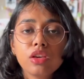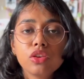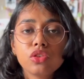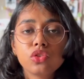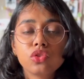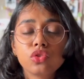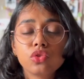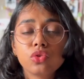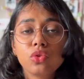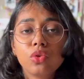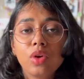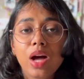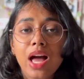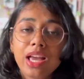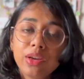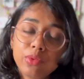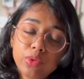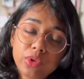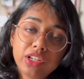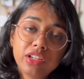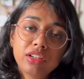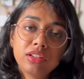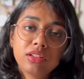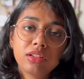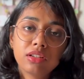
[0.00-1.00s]
So I
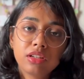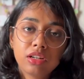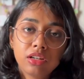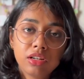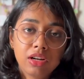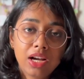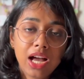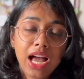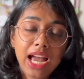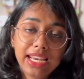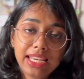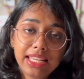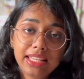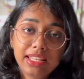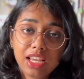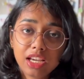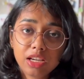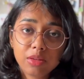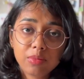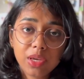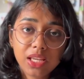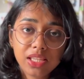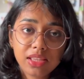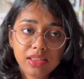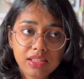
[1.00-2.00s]
would highly
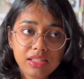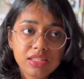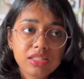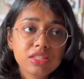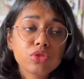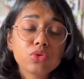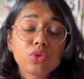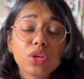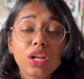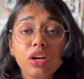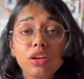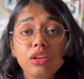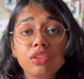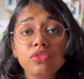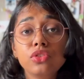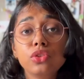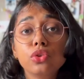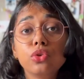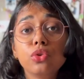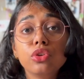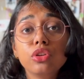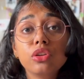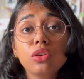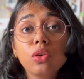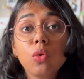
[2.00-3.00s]
recommend this. So now if you
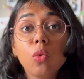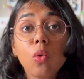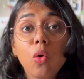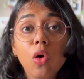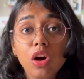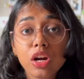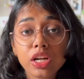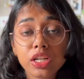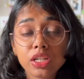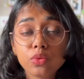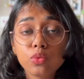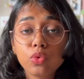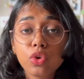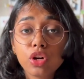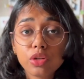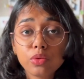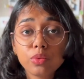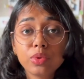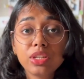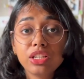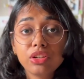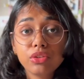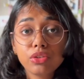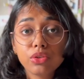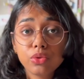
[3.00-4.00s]
go to quant, what
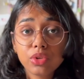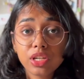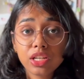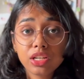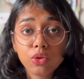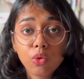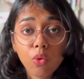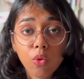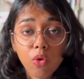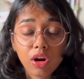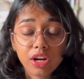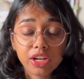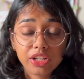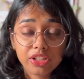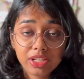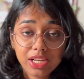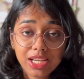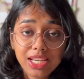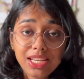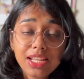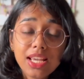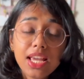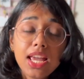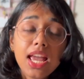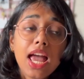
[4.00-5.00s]
will you do in quant,
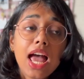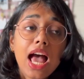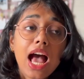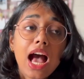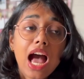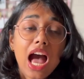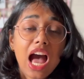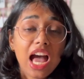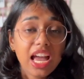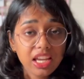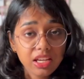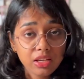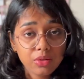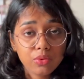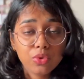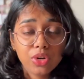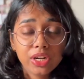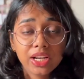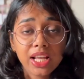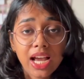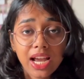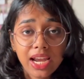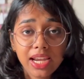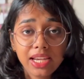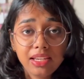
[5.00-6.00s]
right?
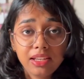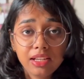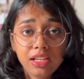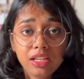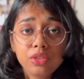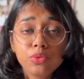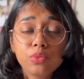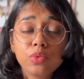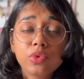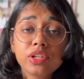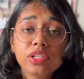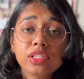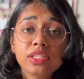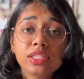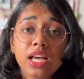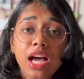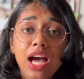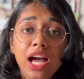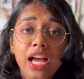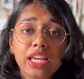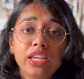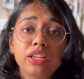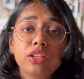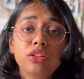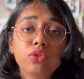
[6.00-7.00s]
What I did was
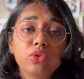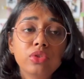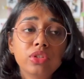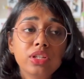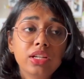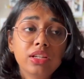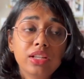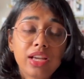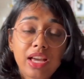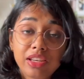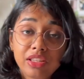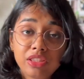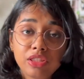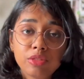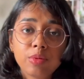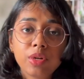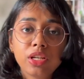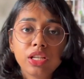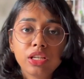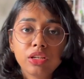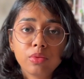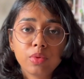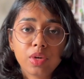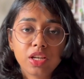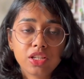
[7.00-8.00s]
I looked at
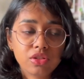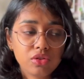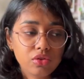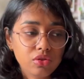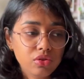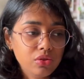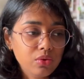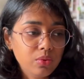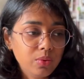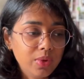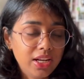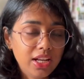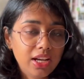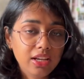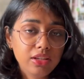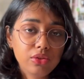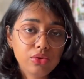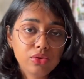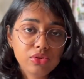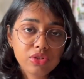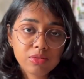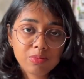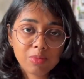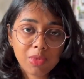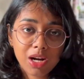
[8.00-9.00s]
arithmetic questions. So when I
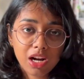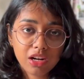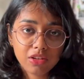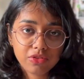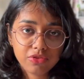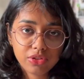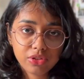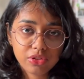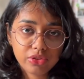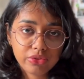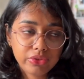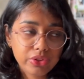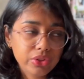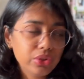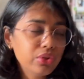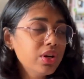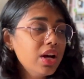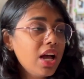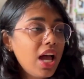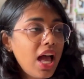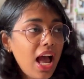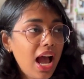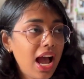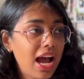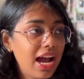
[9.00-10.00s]
used Mark for review,
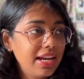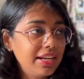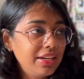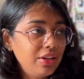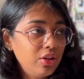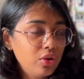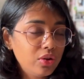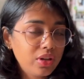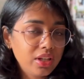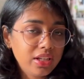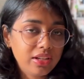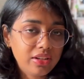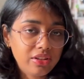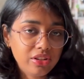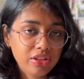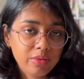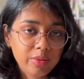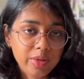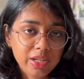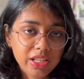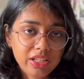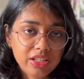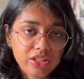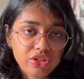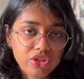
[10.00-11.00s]
I'd look at
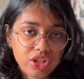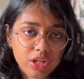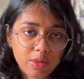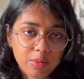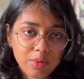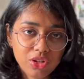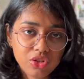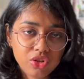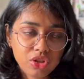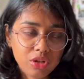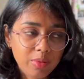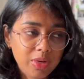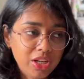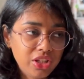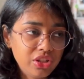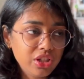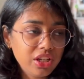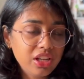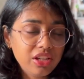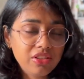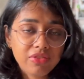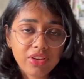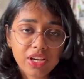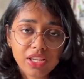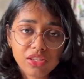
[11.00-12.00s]
arithmetic, algebra,
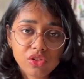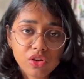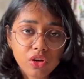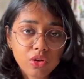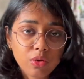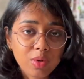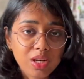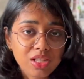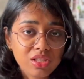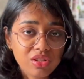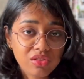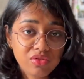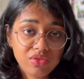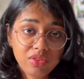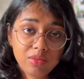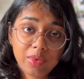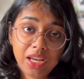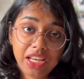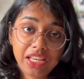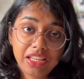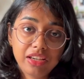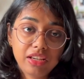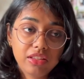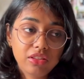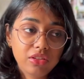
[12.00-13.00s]
geometry. If I saw questions from
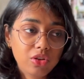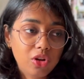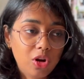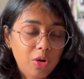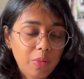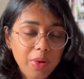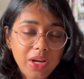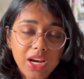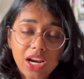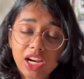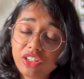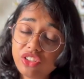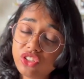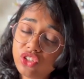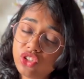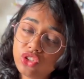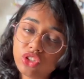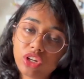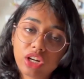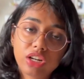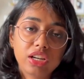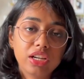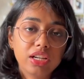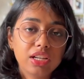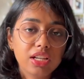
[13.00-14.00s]
any other topic, I'd just
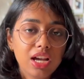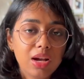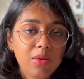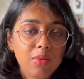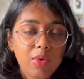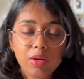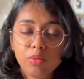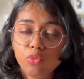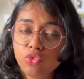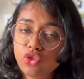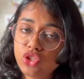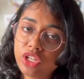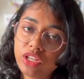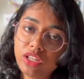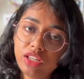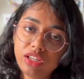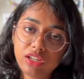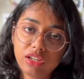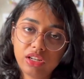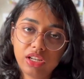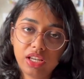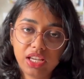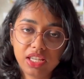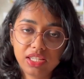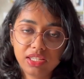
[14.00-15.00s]
chuck it. I'm like, mujhe nahi
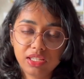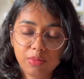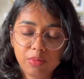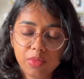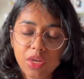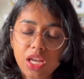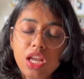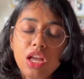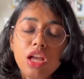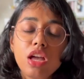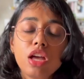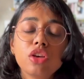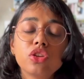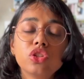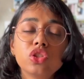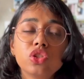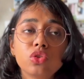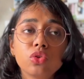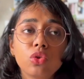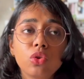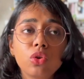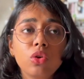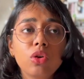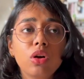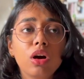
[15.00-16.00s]
karna ye sab.
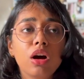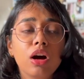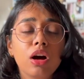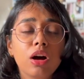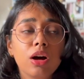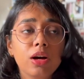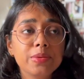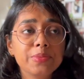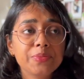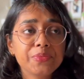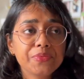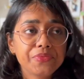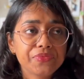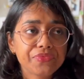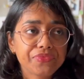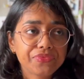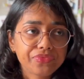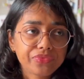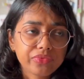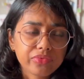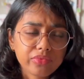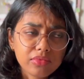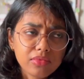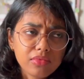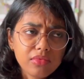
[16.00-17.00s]
So
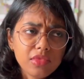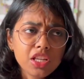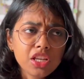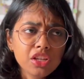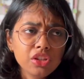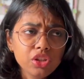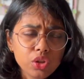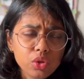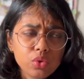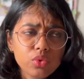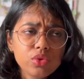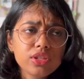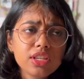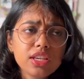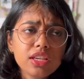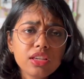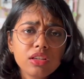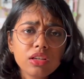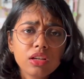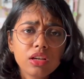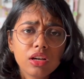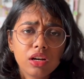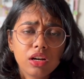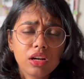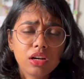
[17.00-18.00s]

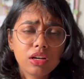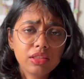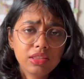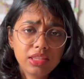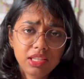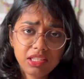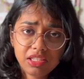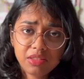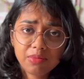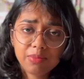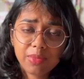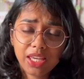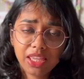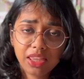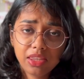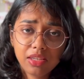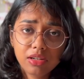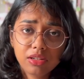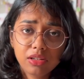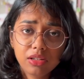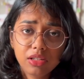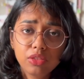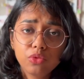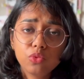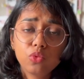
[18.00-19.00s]
using this
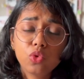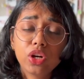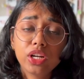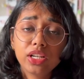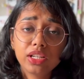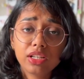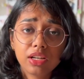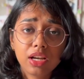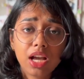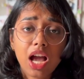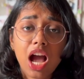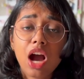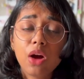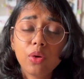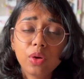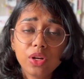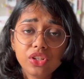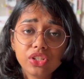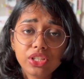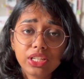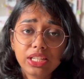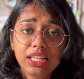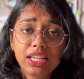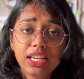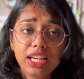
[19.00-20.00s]
method, how it
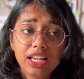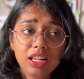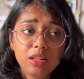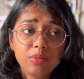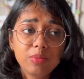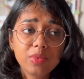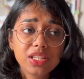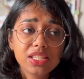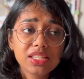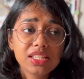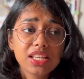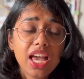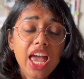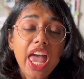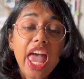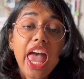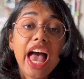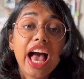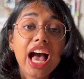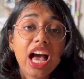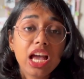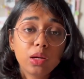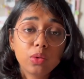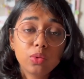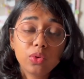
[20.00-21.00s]
really helped is
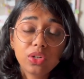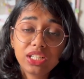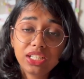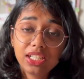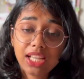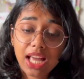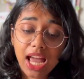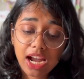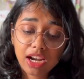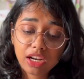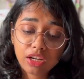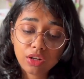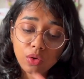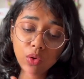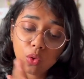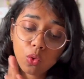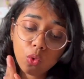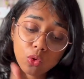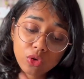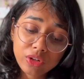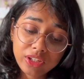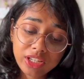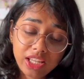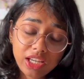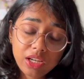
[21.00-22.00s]
I would tackle
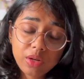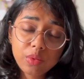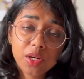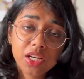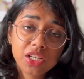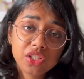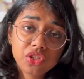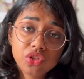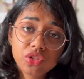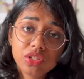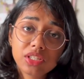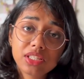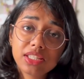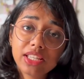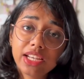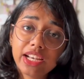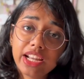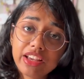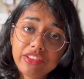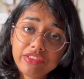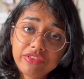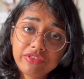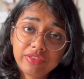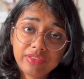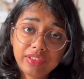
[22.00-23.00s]
only questions that
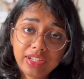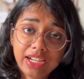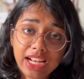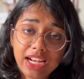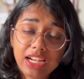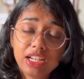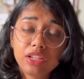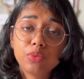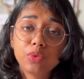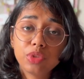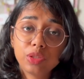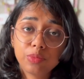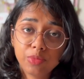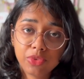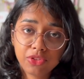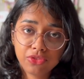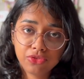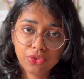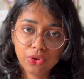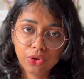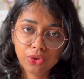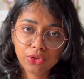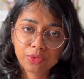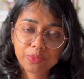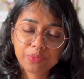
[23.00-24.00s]
I've dealt with
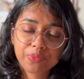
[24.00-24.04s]
before.